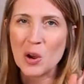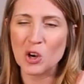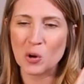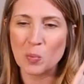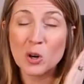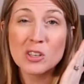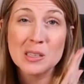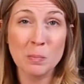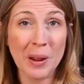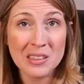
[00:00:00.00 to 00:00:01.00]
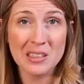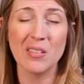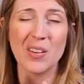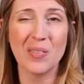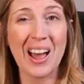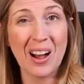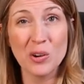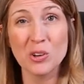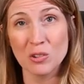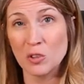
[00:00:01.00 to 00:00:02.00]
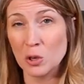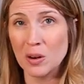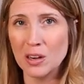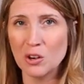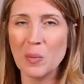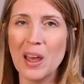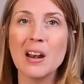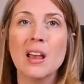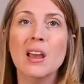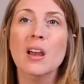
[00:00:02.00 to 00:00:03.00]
your perspective of how you're viewing your pet,